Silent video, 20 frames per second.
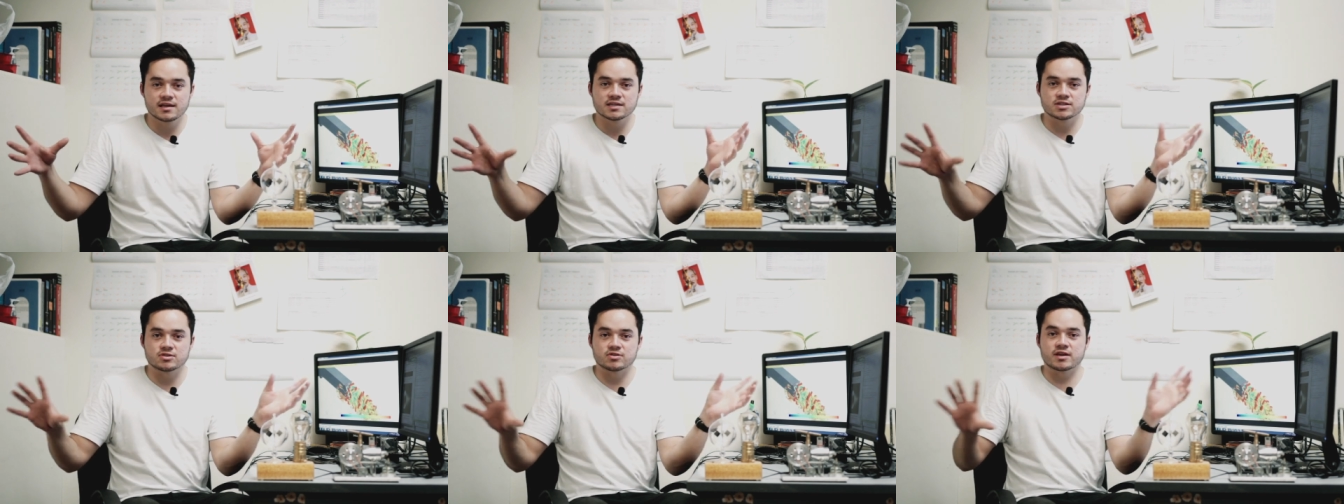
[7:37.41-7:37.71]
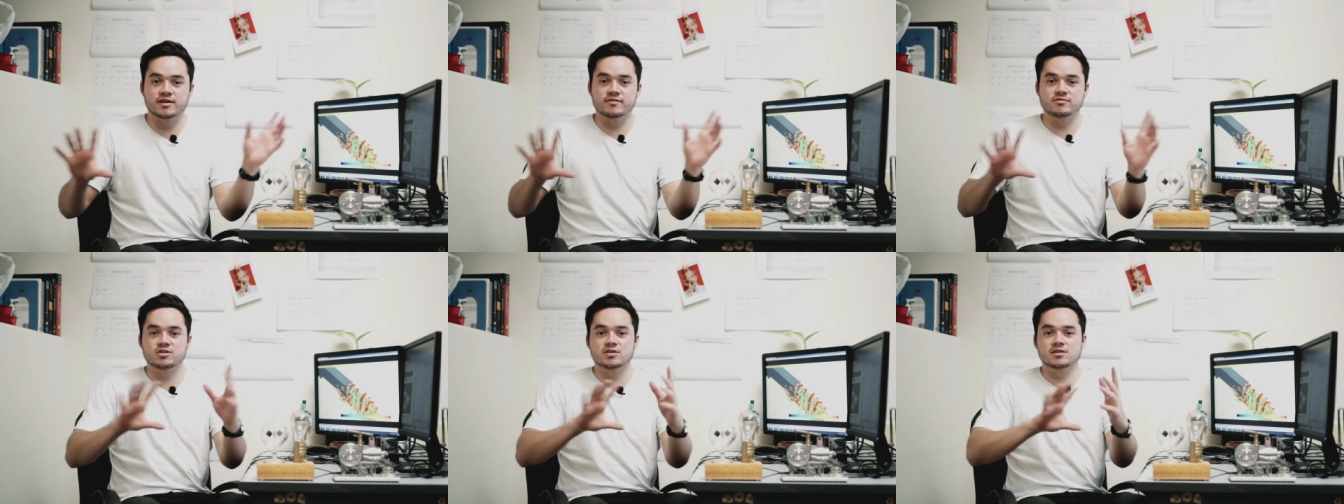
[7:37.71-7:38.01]
so it
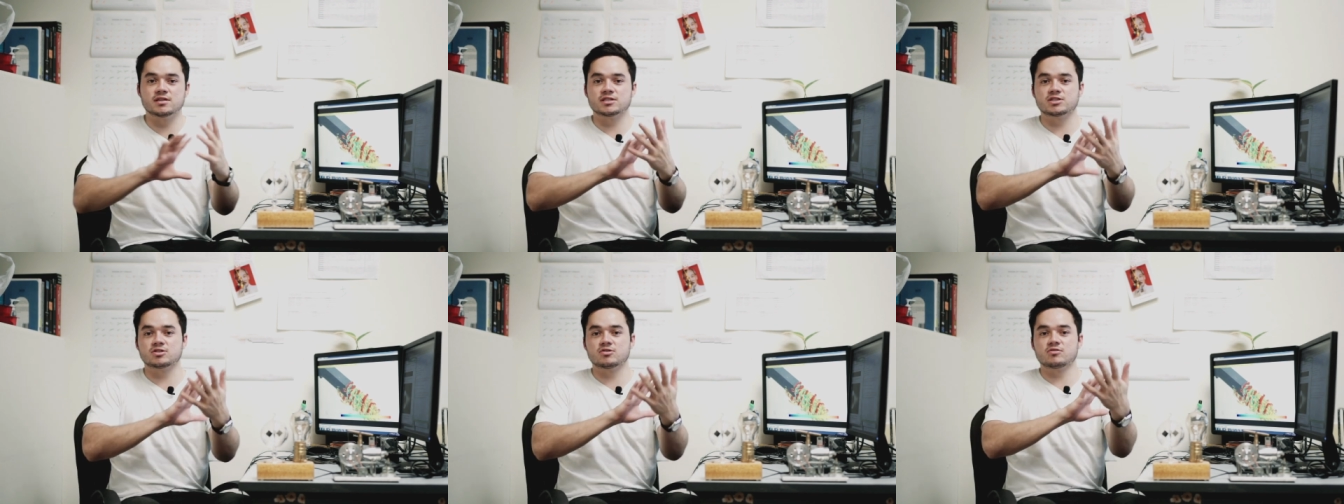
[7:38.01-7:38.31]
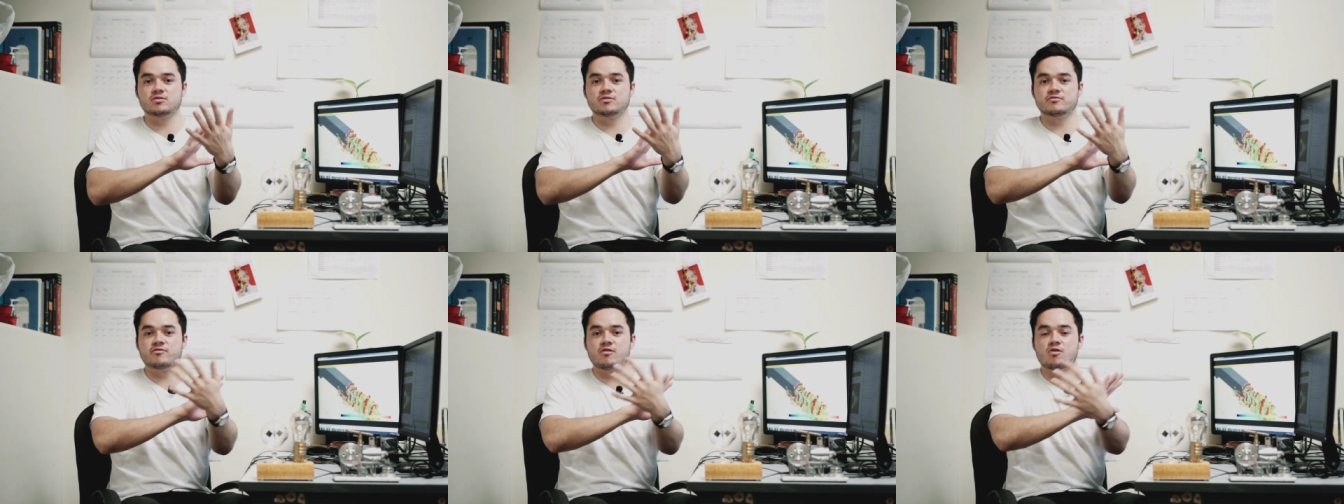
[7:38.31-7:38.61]
gives you the
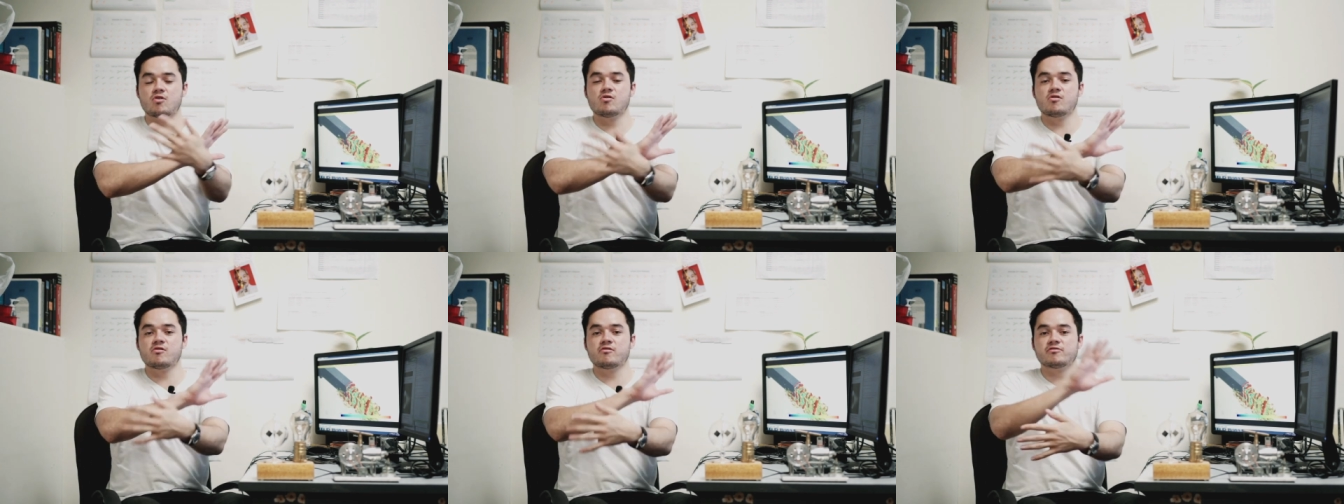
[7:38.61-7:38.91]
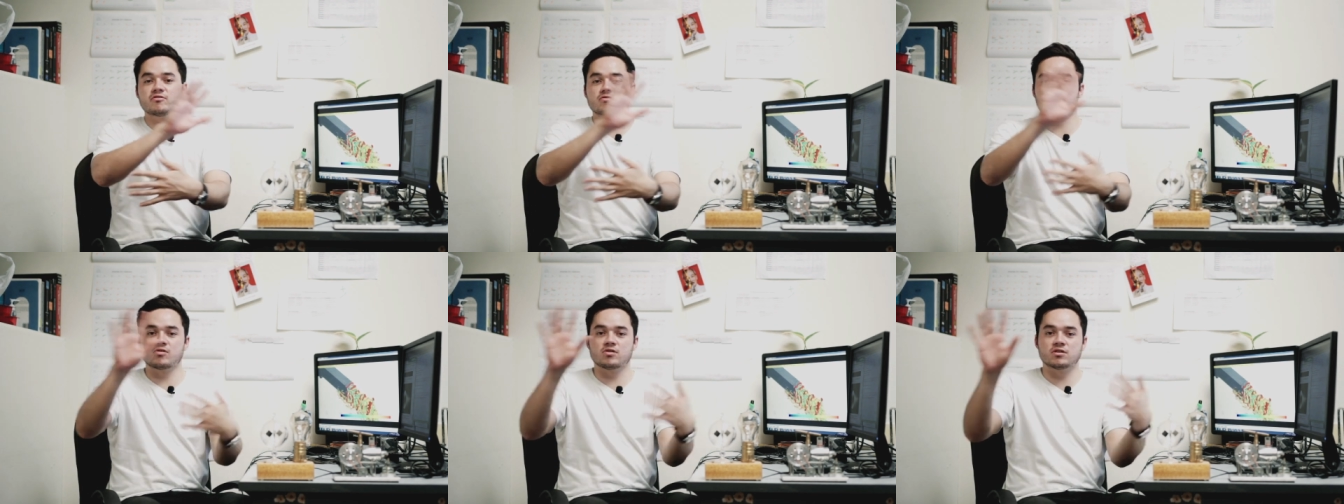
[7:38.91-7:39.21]
sort of
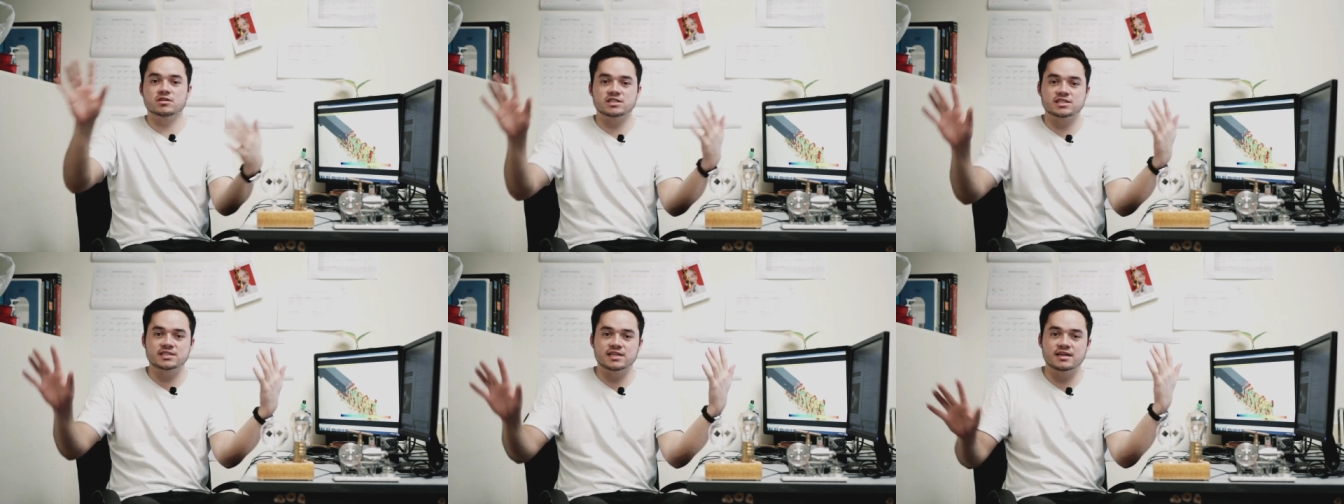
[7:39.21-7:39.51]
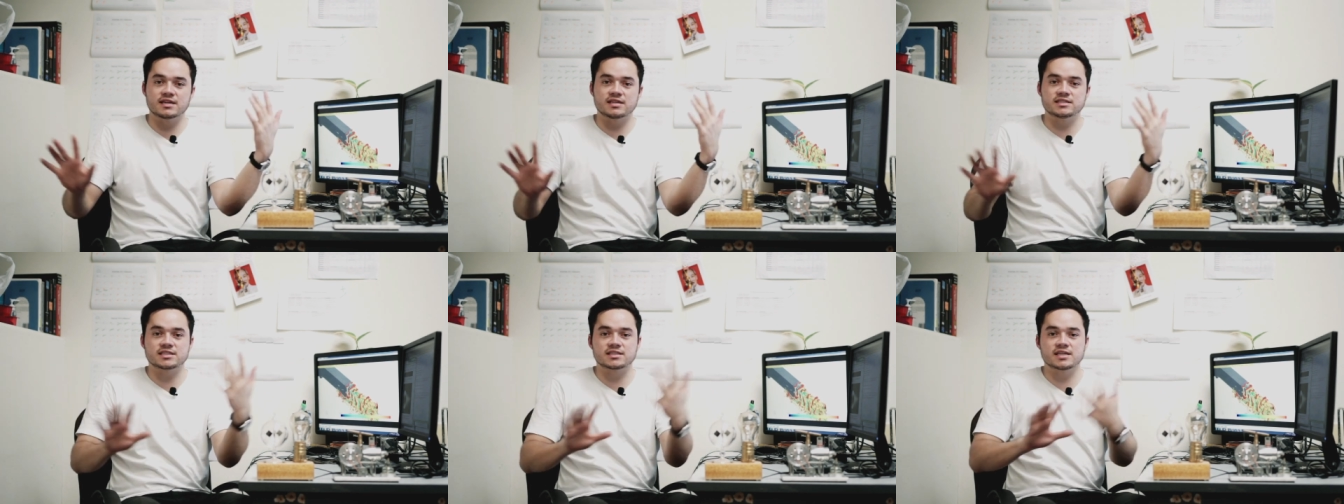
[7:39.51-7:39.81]
overall
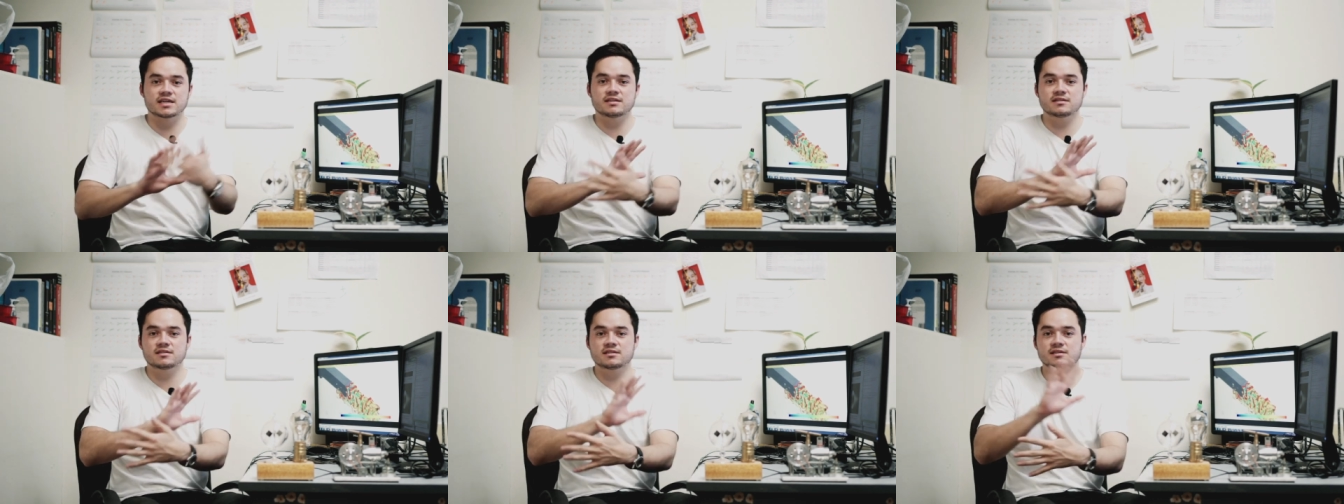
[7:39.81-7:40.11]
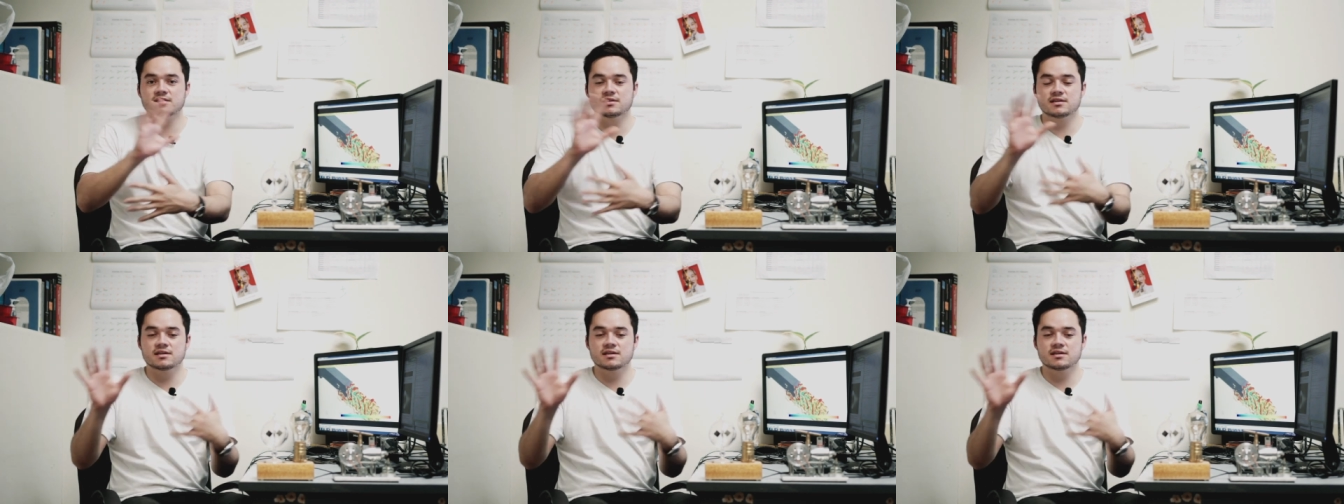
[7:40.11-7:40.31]
steady state